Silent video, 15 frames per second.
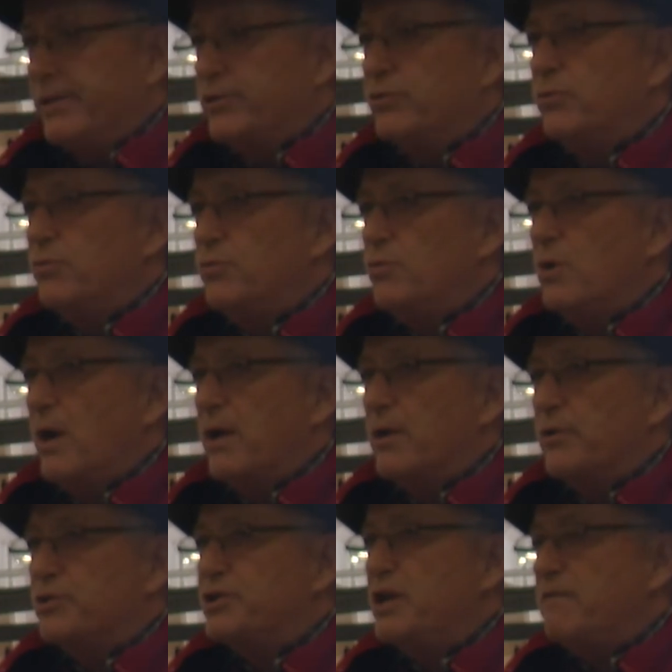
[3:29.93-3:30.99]
to
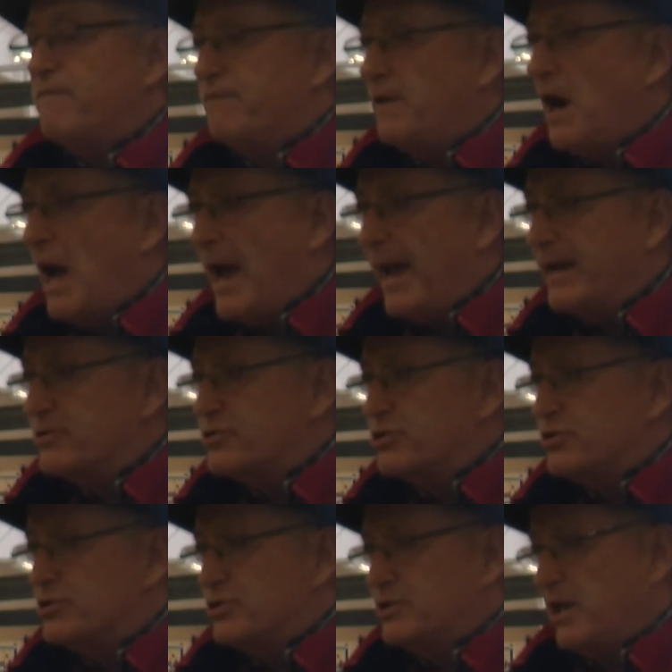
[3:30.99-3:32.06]
define
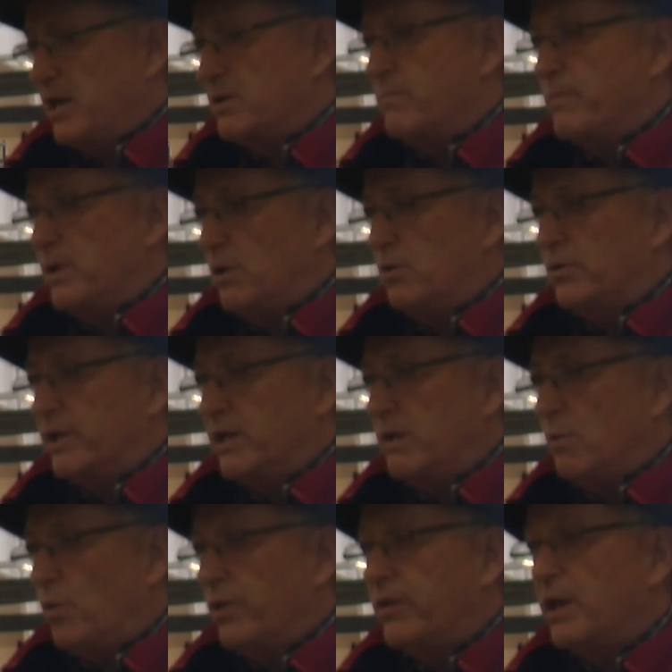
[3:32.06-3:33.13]

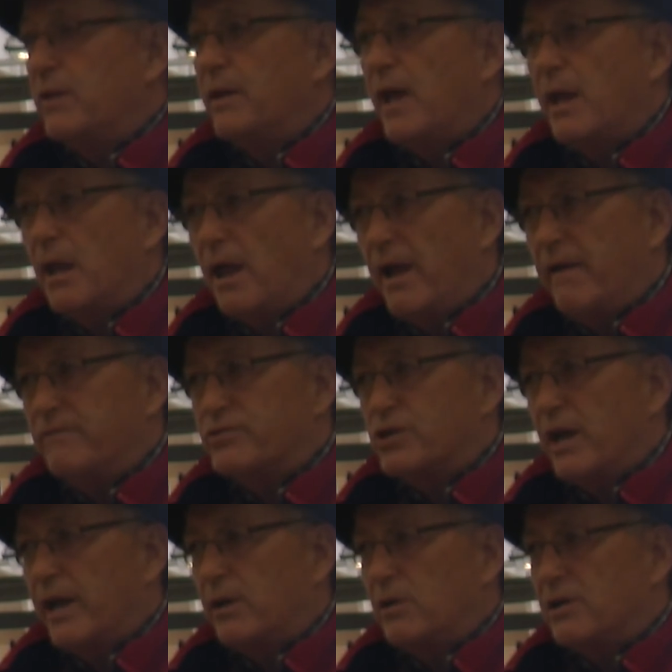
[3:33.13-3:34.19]
sustainability within that life
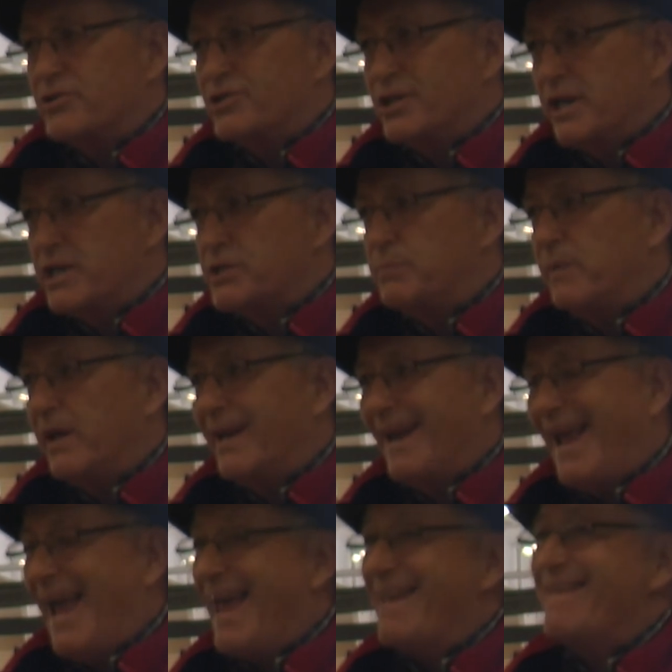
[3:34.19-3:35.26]
cycle assessment
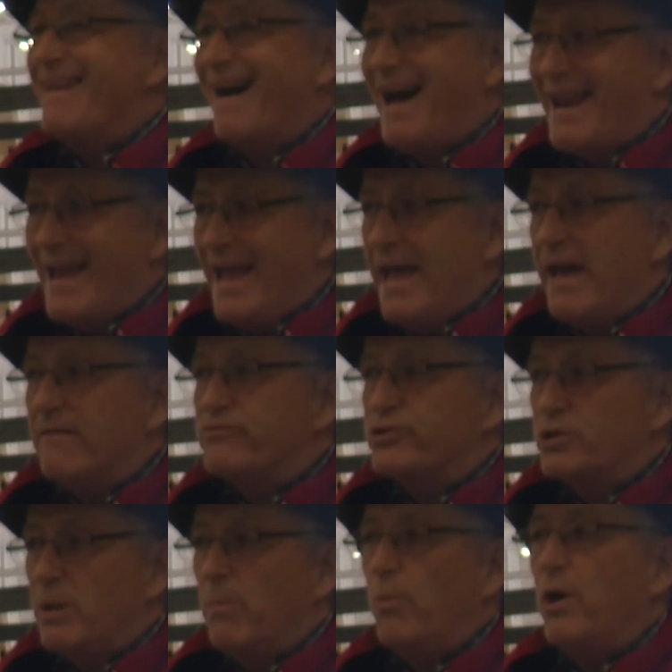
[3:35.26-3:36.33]
and not have
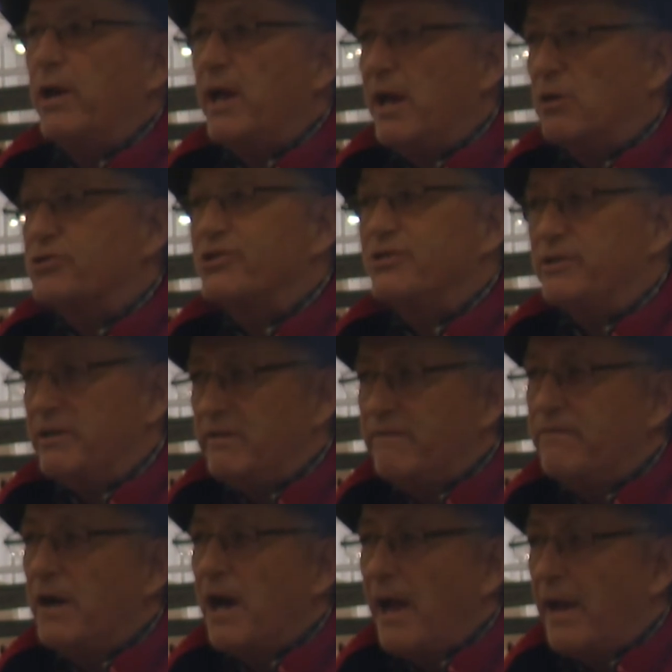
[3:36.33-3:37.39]
someone else
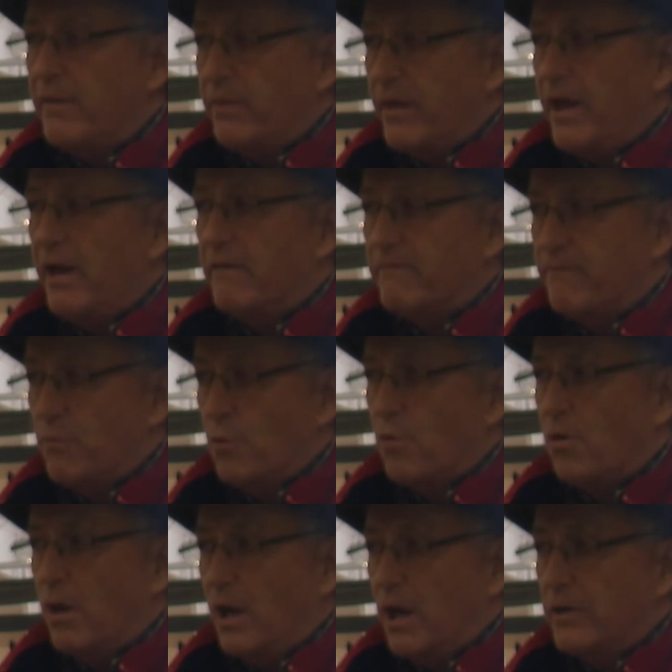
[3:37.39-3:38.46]
define that
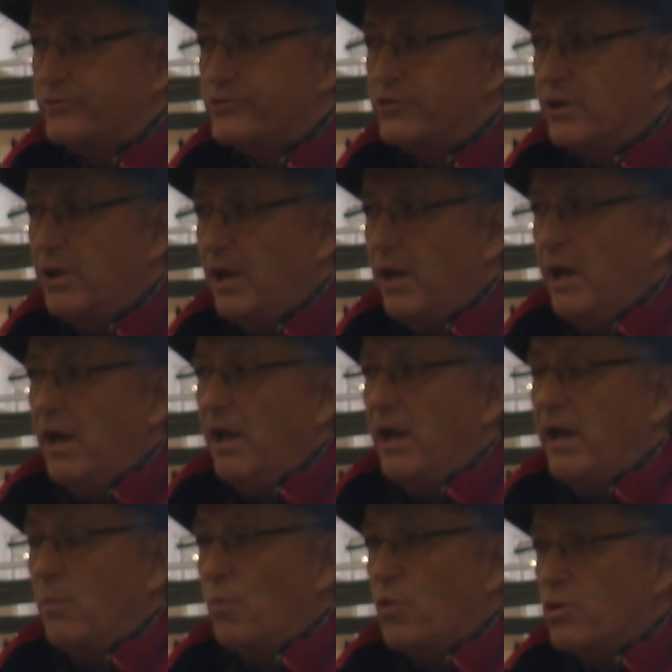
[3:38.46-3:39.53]
for us.
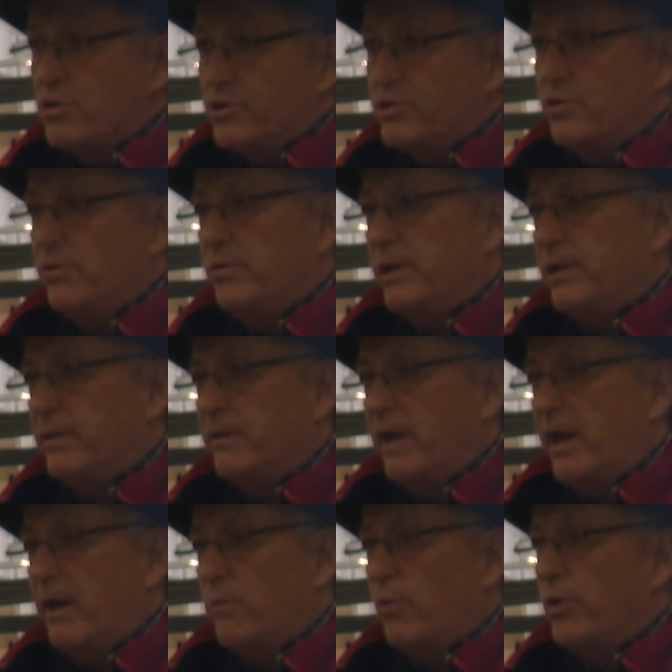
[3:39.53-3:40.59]
And we're doing
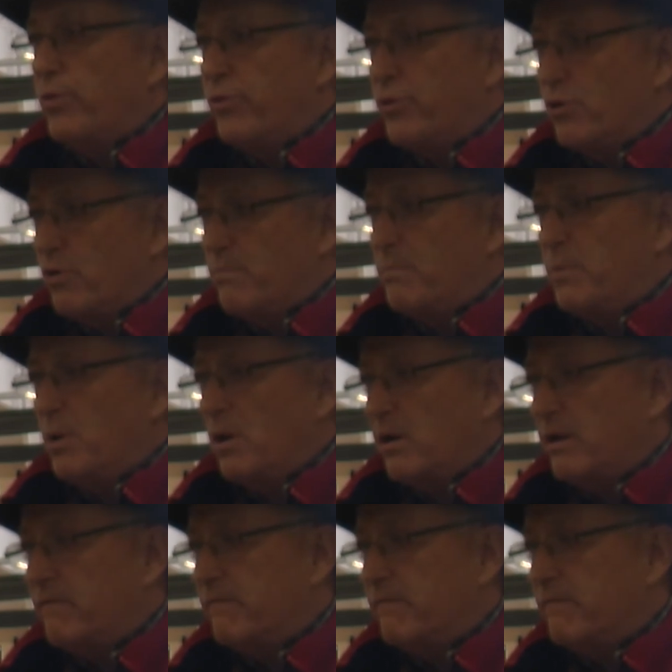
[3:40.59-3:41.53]
that with third-party